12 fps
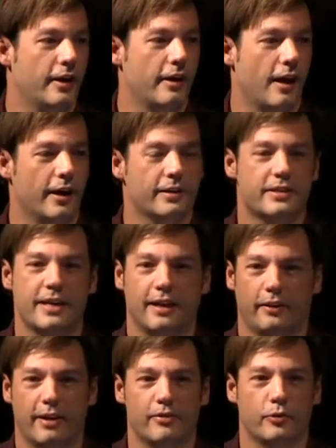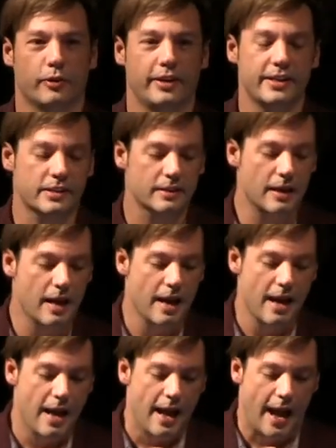uh, 1011 release.
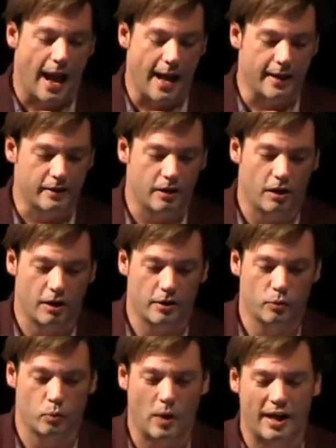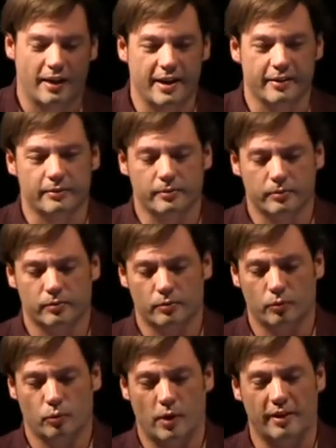And while, I,
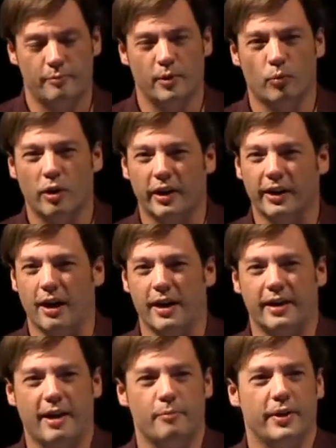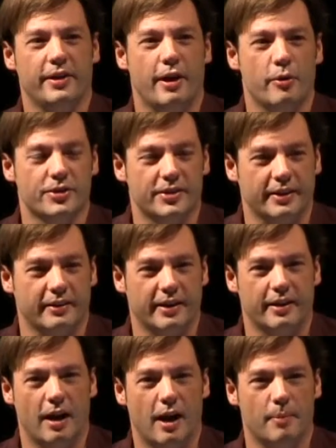while I've been working on it, I've been noticing
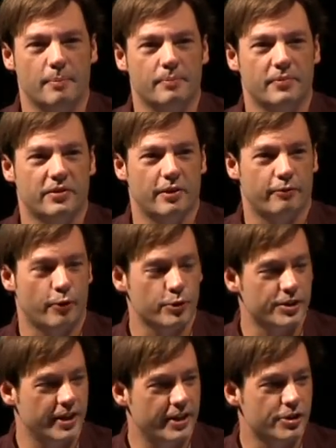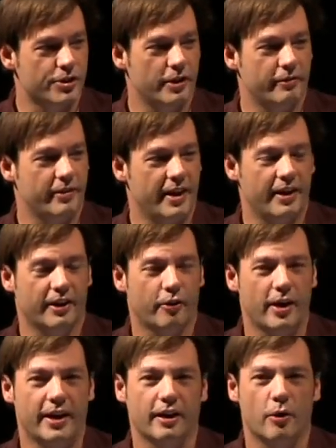that um, the first edition of the
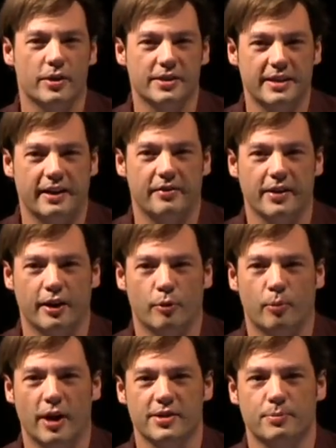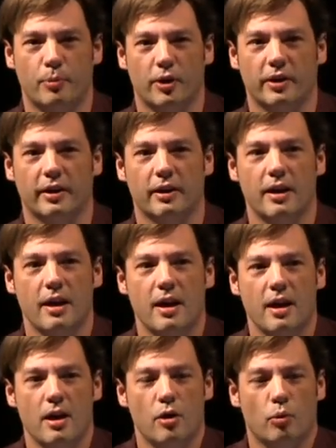Integrating OS 10 and the Enterprise book
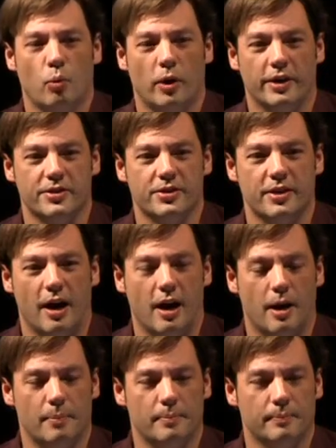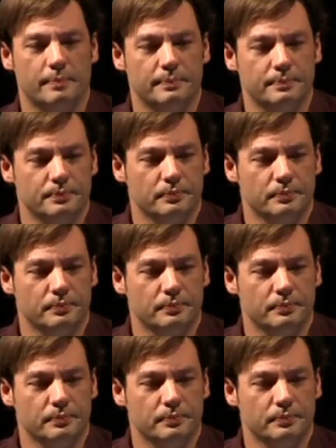was, um,